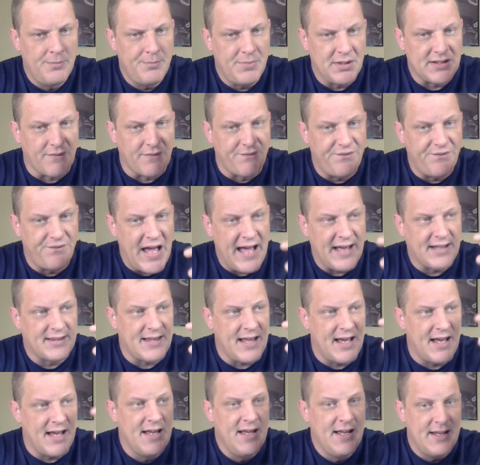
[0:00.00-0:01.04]
But the fact
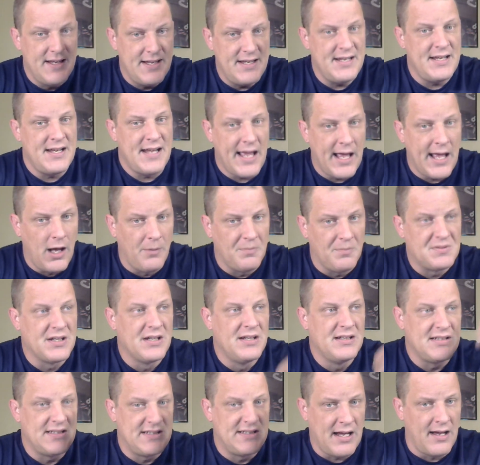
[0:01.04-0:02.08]
that he helped
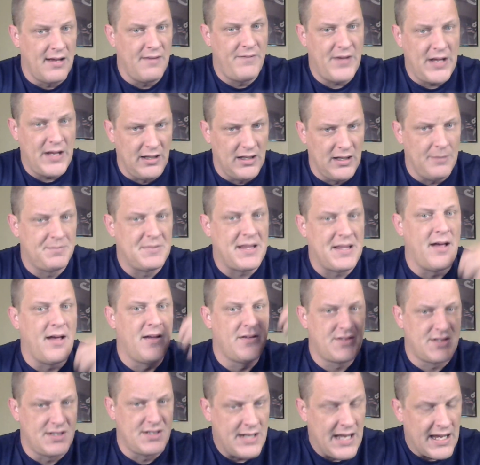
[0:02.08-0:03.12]
develop
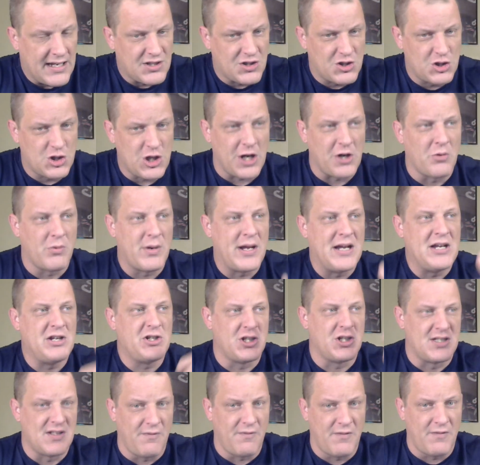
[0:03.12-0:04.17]
those next
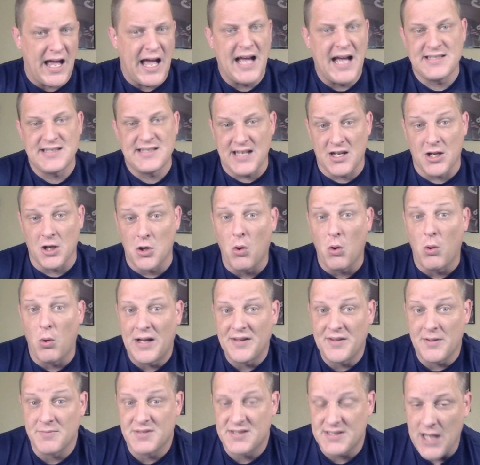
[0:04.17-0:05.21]
generations of guys that could go
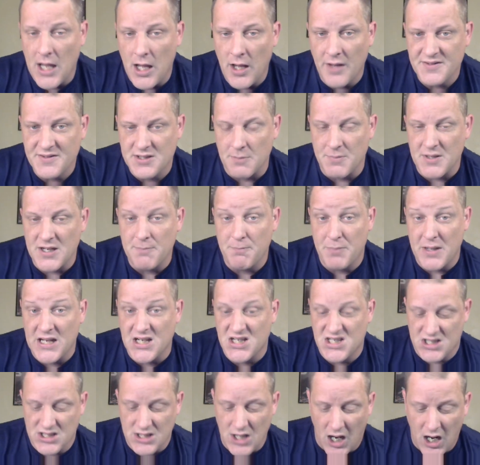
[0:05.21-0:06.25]
on themselves to be
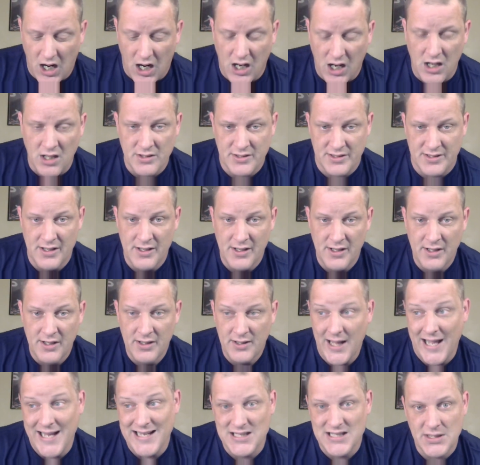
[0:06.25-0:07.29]
big stars,
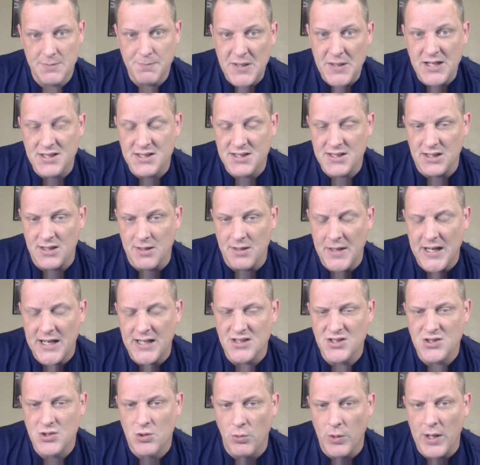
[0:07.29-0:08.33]
like speaks to the
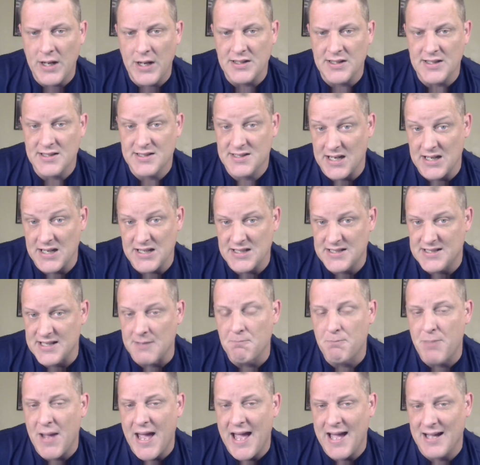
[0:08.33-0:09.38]
man's greatness and his
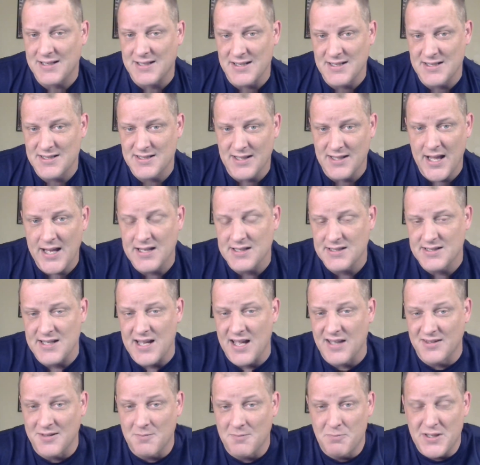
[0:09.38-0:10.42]
impact and his
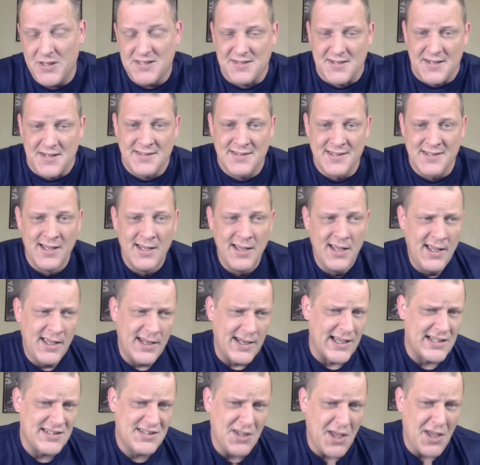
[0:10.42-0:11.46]
legacy on the business.
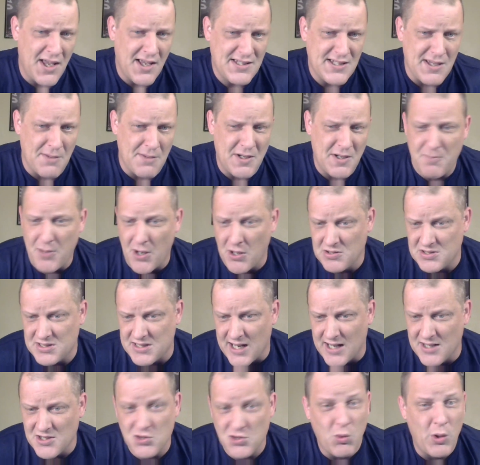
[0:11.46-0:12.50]
And I saw somebody
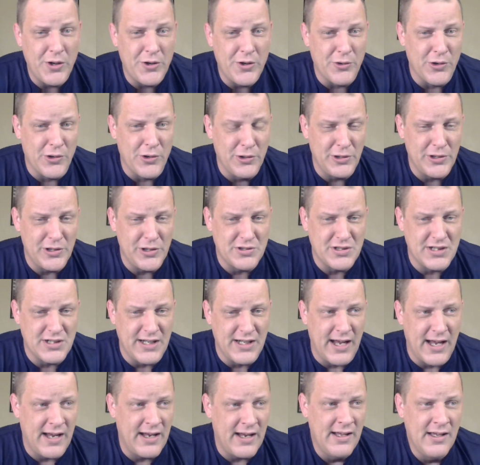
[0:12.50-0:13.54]
post on Twitter earlier
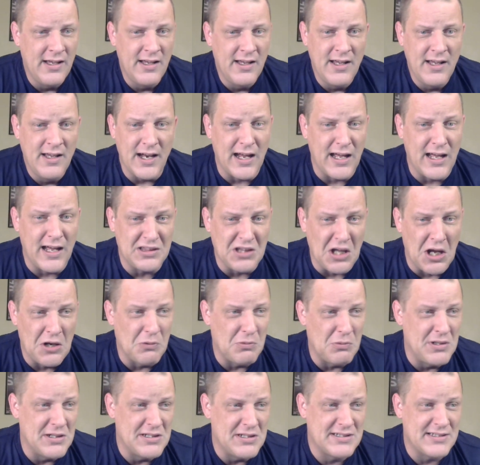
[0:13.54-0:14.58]
today, and I thought
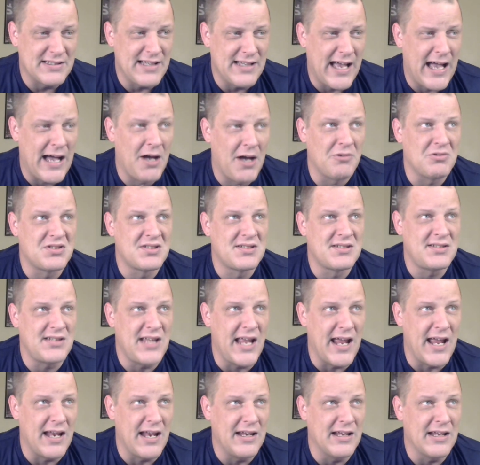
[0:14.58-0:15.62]
it was
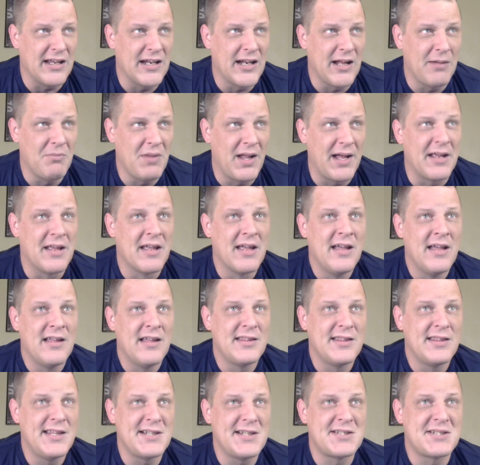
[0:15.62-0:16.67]
outstanding. And I'm like,
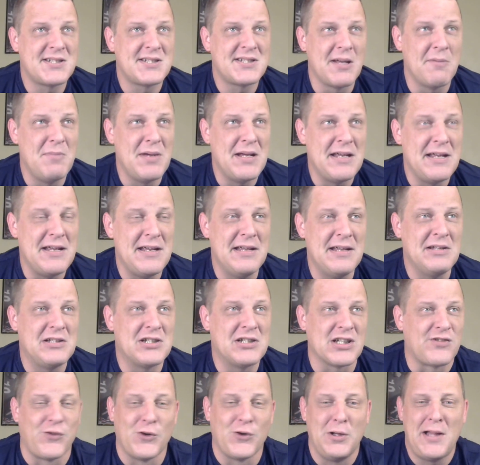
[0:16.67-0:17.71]
this to be
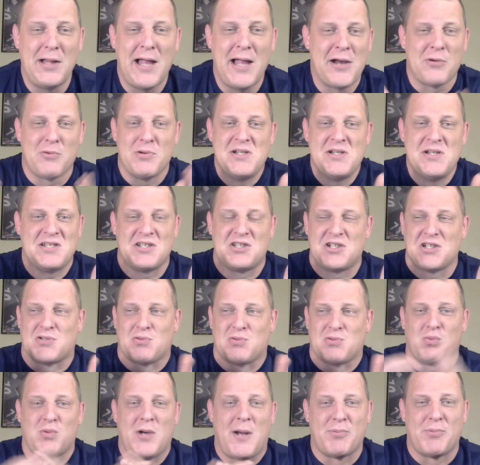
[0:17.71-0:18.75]
just for a lot of reasons
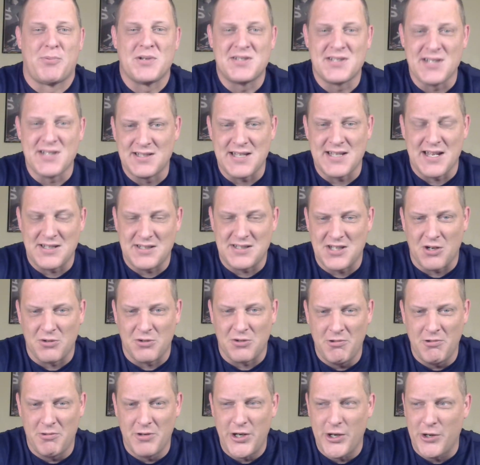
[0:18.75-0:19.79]
just represents
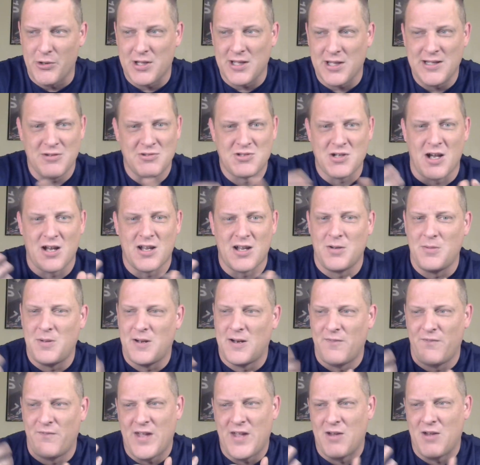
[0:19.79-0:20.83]
Antonio Inoki. They're talking
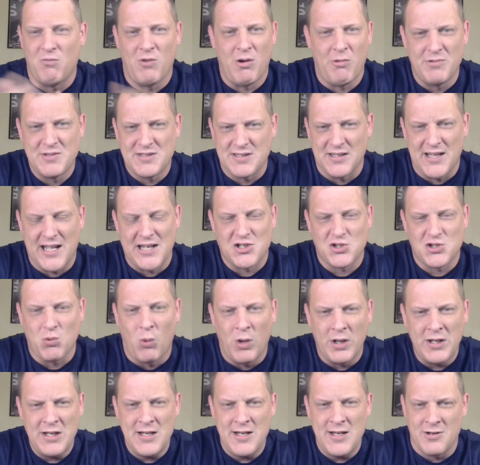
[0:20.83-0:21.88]
about an event. What was it like
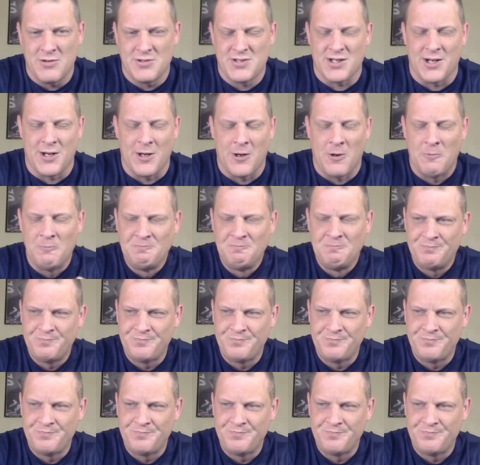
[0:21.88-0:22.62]
20 years ago?